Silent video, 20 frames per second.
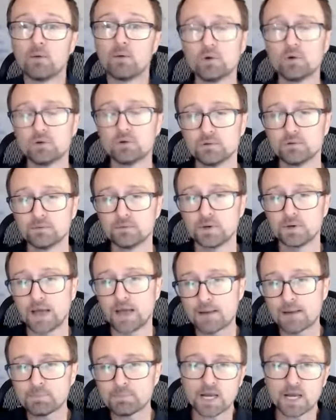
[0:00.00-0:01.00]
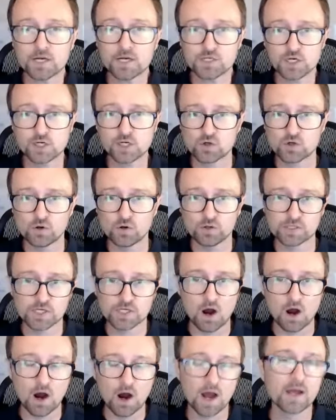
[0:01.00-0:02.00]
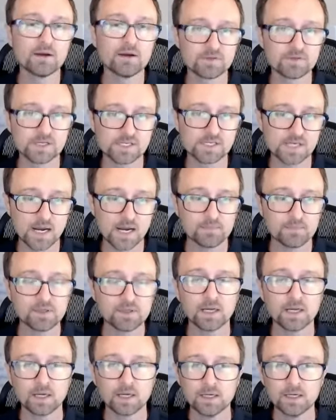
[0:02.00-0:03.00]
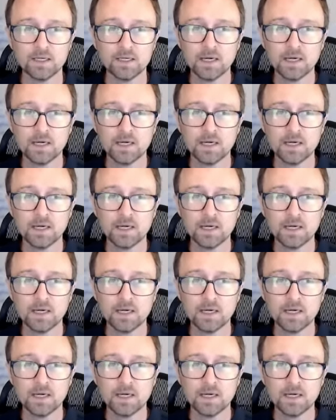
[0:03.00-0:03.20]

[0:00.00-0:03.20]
Well, application control is kind of the same thing.